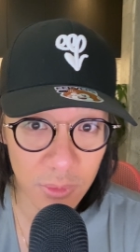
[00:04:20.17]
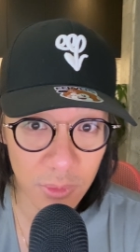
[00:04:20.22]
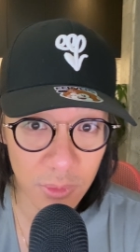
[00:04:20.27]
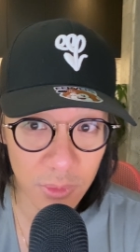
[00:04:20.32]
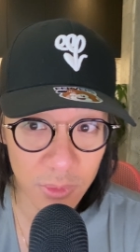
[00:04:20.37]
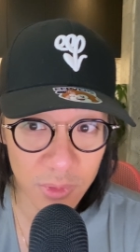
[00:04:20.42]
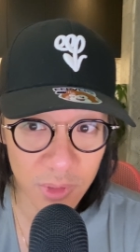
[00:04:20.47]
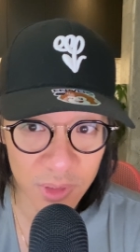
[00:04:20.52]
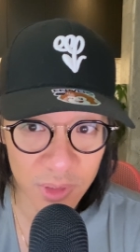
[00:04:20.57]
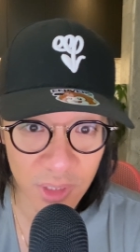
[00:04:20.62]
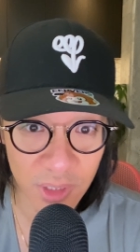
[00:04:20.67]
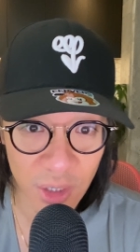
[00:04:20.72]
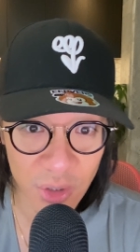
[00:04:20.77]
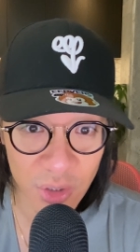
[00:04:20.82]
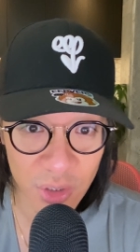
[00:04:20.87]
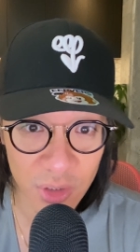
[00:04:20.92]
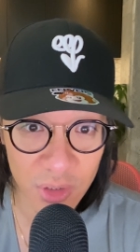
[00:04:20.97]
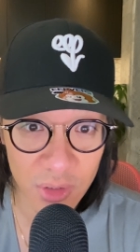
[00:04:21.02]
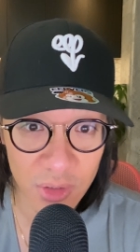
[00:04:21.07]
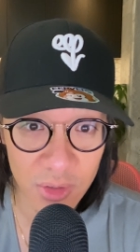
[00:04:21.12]

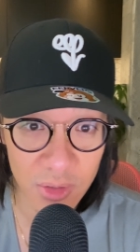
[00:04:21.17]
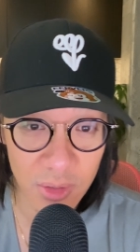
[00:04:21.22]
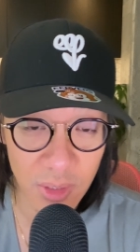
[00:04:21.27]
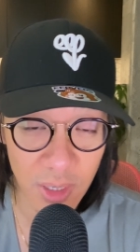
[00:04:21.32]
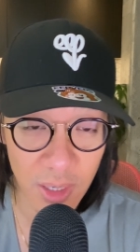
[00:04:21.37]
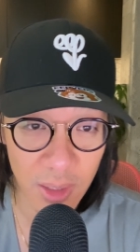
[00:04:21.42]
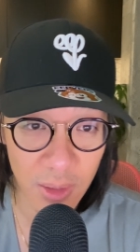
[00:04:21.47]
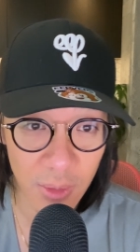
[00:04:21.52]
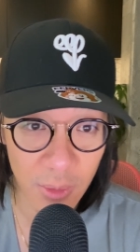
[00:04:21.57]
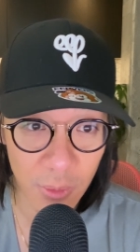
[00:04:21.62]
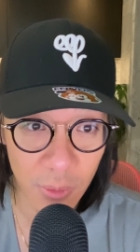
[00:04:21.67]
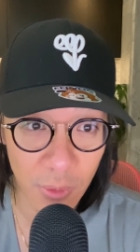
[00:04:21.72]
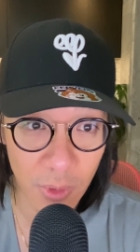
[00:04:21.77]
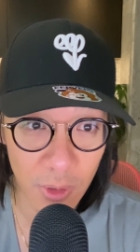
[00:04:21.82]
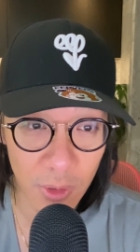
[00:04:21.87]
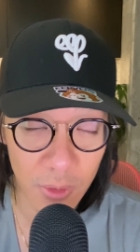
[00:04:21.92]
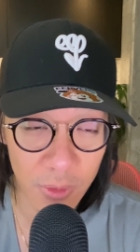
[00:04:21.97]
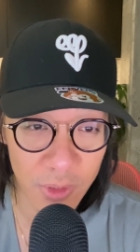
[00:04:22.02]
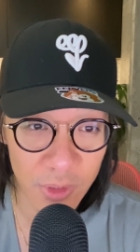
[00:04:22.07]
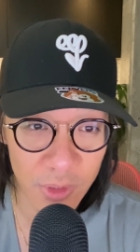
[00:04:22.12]
discussions
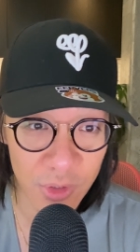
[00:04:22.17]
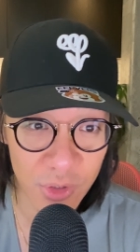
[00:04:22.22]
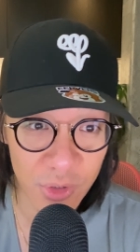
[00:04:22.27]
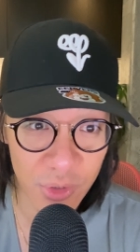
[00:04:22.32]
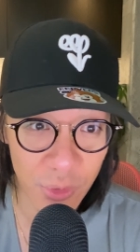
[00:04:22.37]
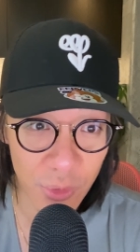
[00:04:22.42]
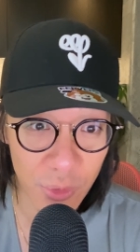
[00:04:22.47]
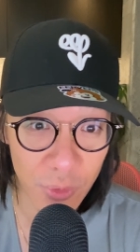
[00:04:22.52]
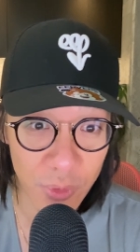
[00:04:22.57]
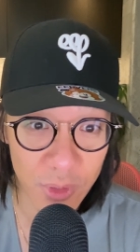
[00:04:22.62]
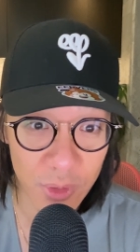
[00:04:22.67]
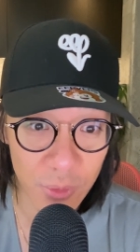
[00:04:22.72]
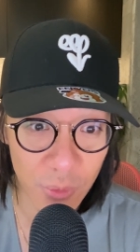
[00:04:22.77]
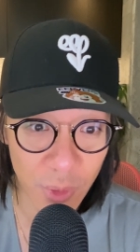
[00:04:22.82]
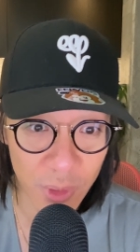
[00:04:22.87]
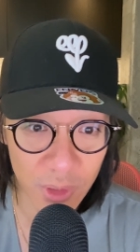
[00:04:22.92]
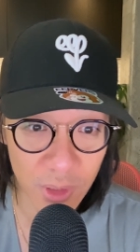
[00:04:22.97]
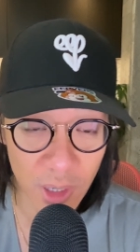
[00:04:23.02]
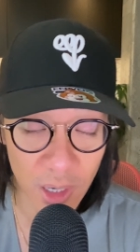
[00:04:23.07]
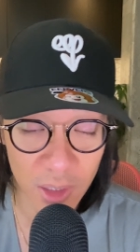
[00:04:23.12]
will ensue and
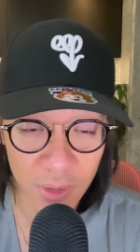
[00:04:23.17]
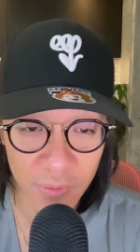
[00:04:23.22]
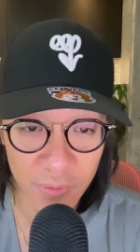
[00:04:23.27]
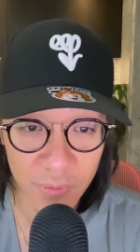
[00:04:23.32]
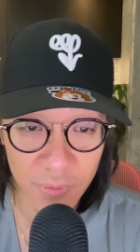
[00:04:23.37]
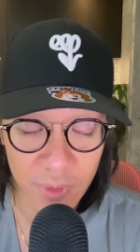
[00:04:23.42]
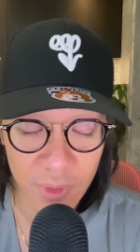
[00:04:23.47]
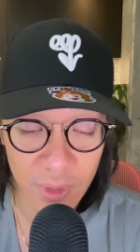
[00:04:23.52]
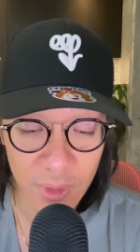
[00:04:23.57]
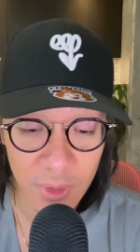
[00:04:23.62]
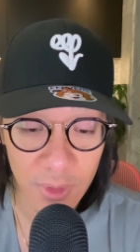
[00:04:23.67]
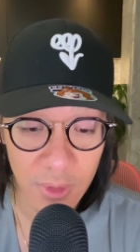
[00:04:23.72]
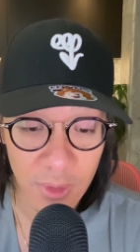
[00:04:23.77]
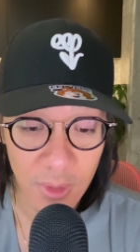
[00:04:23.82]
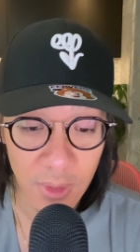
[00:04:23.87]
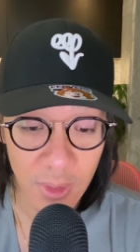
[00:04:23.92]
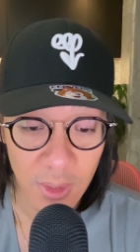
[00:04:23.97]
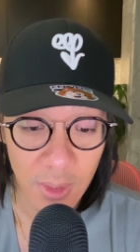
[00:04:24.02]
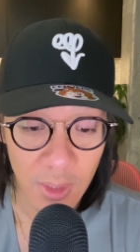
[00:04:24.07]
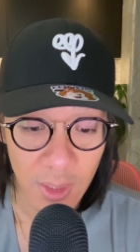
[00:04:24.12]
what kind of
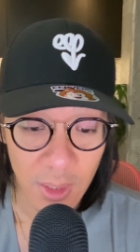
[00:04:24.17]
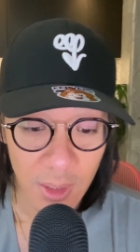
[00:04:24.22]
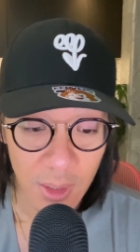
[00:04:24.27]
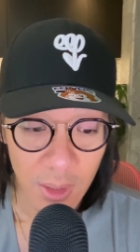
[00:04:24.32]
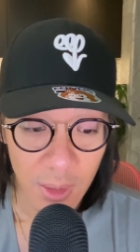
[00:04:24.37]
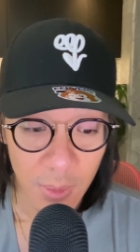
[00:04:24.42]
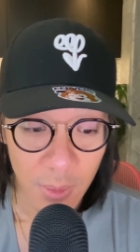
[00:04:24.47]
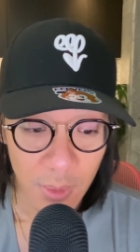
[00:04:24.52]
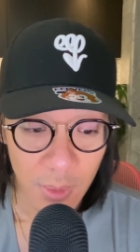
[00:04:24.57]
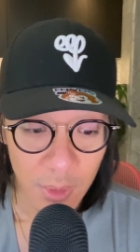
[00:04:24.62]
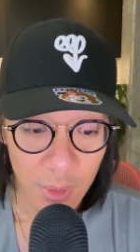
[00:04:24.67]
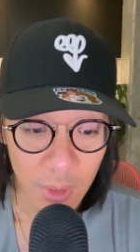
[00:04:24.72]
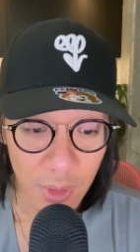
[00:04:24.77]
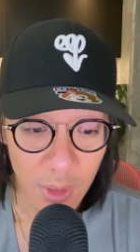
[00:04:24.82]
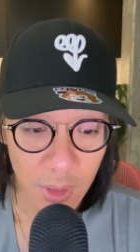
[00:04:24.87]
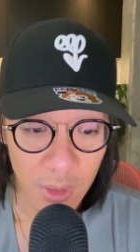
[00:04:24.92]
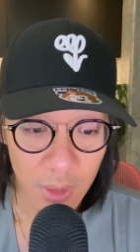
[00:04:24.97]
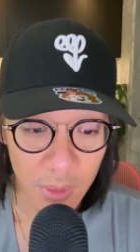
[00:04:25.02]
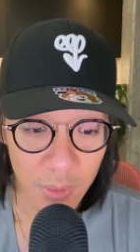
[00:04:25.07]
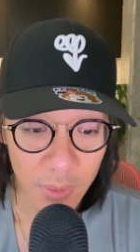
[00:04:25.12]

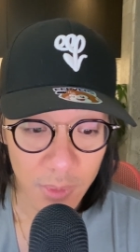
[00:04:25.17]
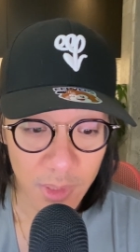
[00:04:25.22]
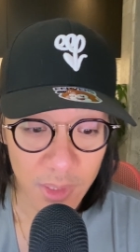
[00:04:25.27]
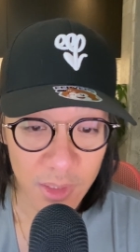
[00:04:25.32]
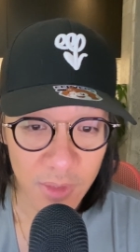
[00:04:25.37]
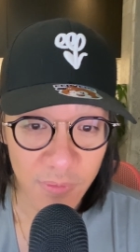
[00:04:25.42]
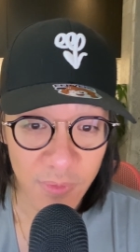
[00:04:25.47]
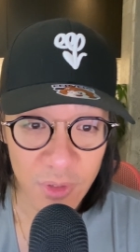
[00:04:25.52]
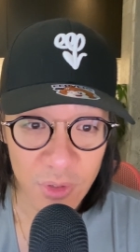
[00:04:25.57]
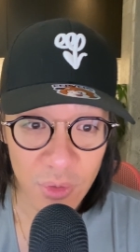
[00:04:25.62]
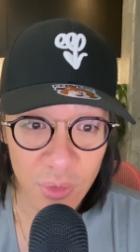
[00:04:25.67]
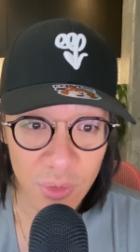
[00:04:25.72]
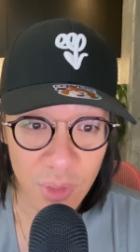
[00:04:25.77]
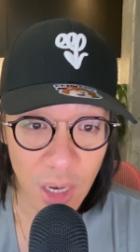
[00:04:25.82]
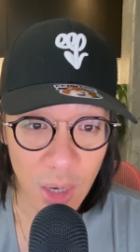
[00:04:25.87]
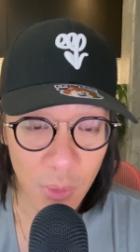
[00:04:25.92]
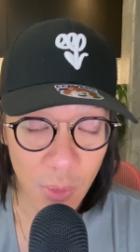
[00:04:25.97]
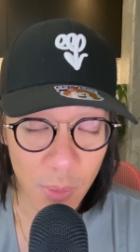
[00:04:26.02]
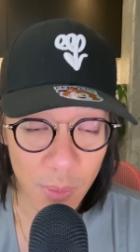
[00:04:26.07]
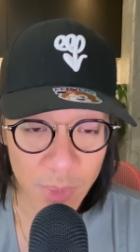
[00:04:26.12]
uh, individuals I
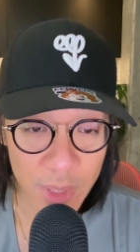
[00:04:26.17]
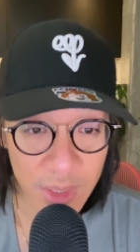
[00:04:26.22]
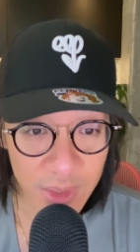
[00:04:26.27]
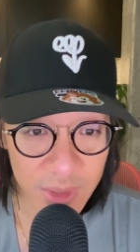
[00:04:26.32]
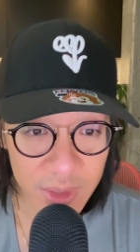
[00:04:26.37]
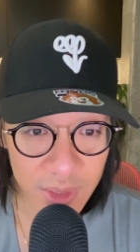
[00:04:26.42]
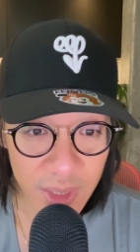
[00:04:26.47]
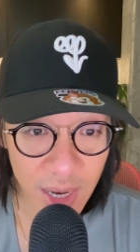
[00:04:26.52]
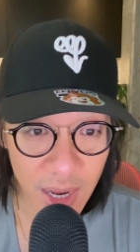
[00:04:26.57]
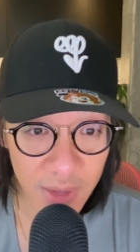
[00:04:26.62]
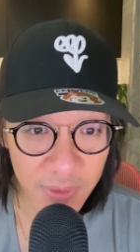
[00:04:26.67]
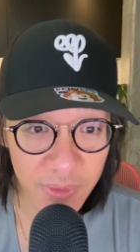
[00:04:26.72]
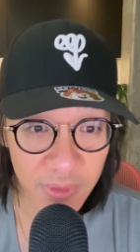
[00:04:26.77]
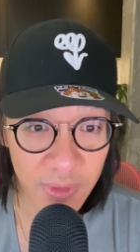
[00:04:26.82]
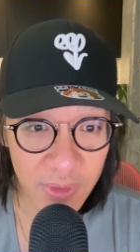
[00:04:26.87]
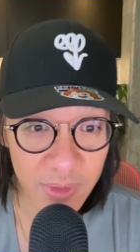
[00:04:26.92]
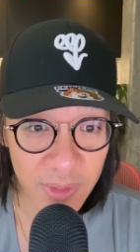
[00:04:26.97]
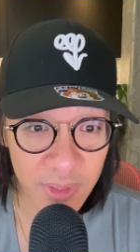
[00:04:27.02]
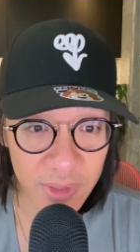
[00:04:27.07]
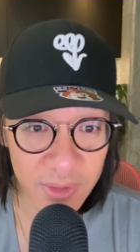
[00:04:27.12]
will meet at
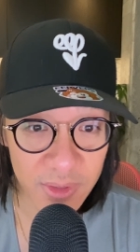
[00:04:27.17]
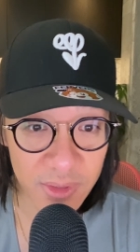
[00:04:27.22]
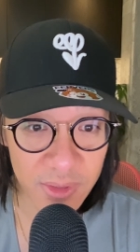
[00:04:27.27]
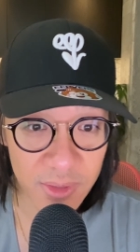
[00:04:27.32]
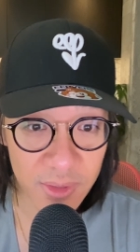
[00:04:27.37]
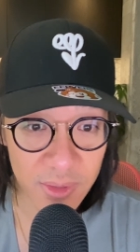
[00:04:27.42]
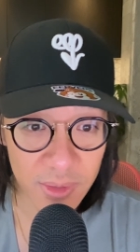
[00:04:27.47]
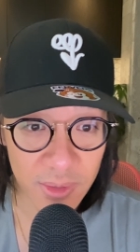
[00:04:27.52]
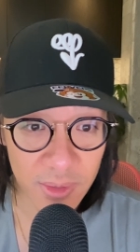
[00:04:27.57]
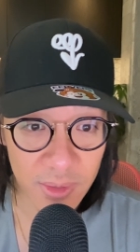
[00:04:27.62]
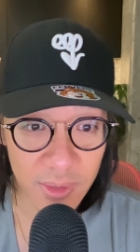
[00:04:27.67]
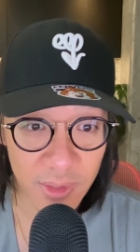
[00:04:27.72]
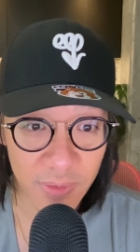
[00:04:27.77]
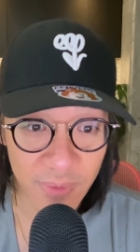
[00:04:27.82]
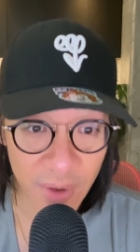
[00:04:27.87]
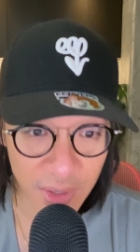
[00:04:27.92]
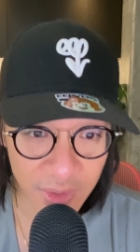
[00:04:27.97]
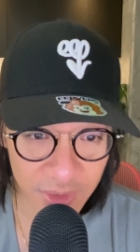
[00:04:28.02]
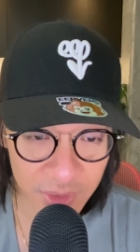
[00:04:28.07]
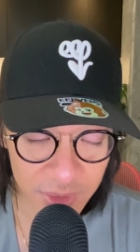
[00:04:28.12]
this
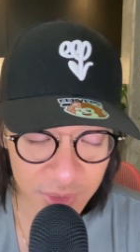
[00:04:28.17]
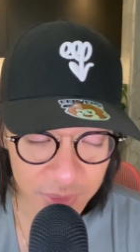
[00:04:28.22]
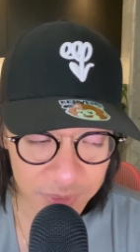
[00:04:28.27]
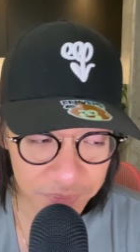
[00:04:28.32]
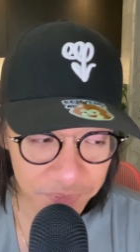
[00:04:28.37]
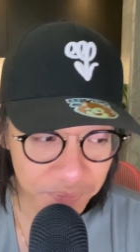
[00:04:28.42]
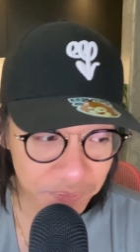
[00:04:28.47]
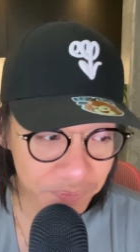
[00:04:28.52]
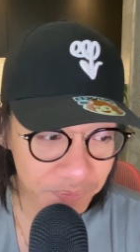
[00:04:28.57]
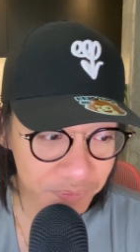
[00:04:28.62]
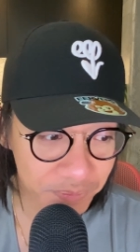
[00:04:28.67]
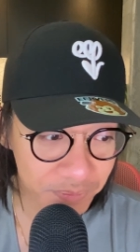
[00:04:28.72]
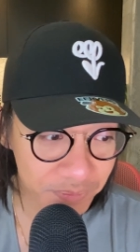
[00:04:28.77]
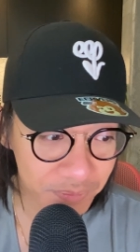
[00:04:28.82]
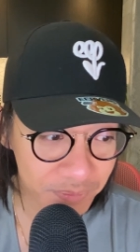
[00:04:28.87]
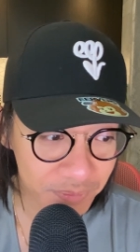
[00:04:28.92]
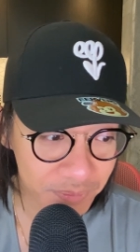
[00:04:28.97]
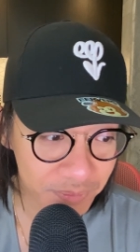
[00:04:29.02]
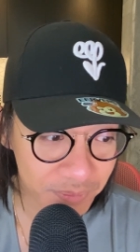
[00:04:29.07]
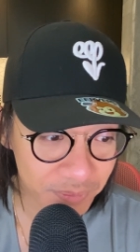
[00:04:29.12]
event.
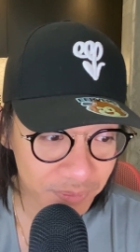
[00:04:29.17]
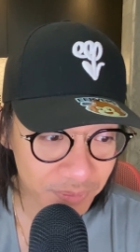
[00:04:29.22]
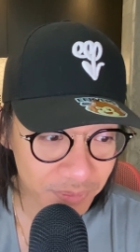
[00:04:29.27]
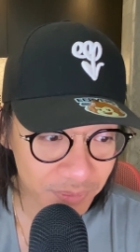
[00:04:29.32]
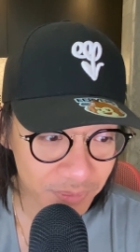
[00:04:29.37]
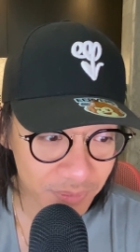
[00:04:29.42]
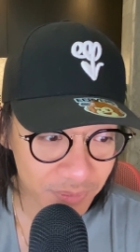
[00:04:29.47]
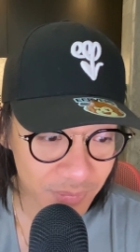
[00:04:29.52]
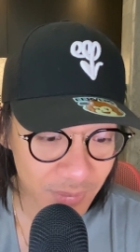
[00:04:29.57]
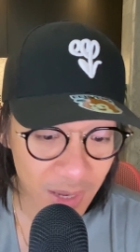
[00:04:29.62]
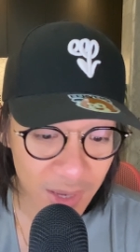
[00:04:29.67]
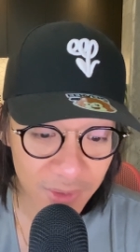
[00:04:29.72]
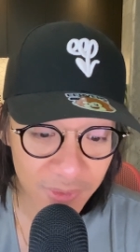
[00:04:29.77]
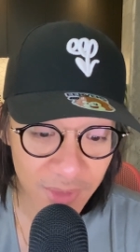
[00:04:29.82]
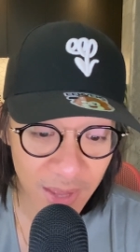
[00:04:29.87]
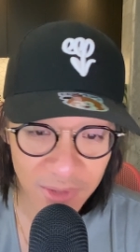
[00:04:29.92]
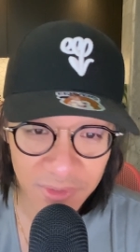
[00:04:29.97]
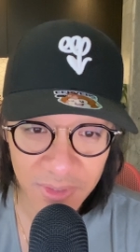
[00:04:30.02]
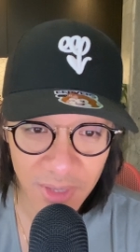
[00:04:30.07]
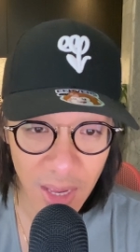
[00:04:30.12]
And
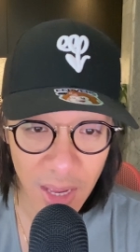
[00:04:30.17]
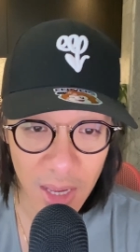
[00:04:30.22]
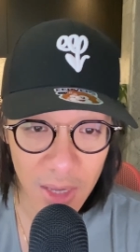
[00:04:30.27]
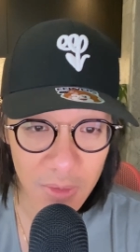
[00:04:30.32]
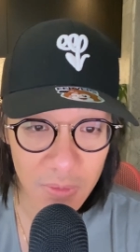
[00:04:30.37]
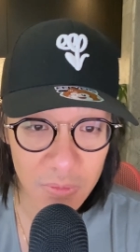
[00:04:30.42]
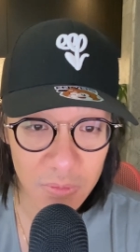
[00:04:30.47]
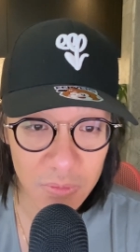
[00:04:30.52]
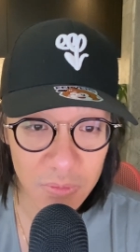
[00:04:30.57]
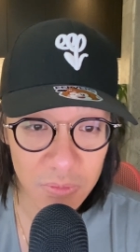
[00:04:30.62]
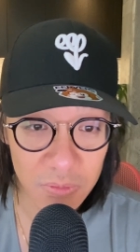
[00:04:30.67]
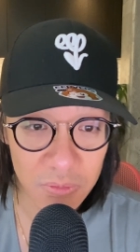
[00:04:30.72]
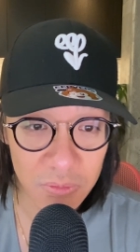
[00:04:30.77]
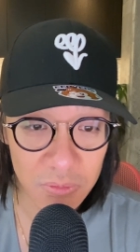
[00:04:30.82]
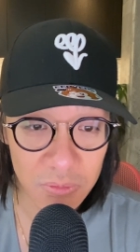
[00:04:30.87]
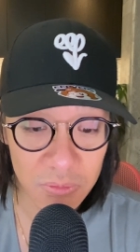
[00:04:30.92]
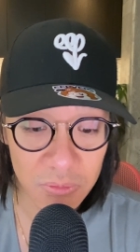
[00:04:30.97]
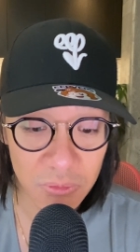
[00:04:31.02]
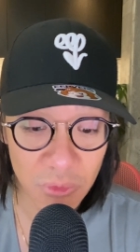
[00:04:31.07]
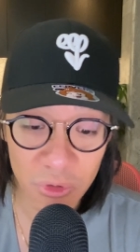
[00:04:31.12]
that's that.
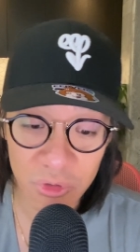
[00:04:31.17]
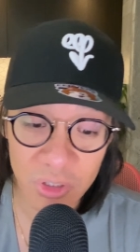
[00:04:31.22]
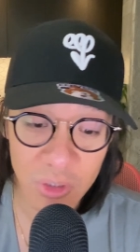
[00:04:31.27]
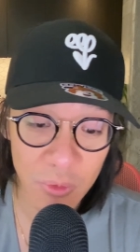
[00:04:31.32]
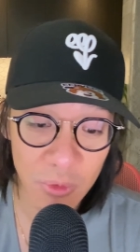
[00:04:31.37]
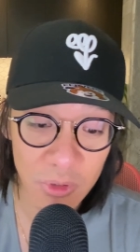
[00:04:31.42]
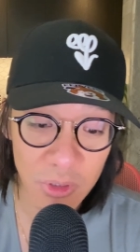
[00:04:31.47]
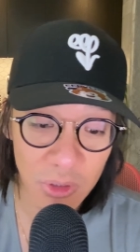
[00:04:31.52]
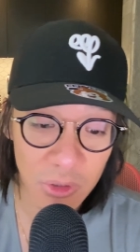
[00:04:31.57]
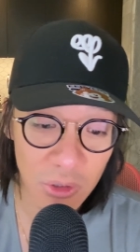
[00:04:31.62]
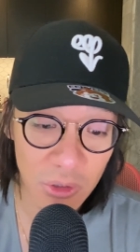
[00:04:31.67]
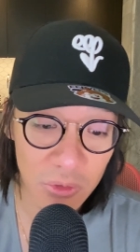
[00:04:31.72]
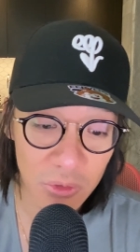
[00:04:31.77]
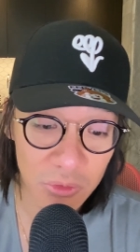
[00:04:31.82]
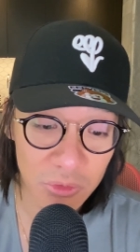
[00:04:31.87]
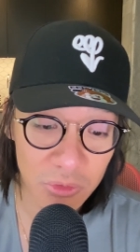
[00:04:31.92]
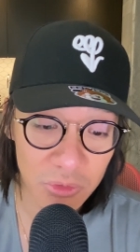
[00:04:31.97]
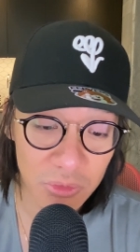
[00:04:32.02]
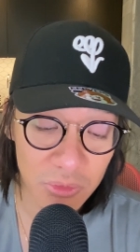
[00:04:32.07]
We'll see where that goes.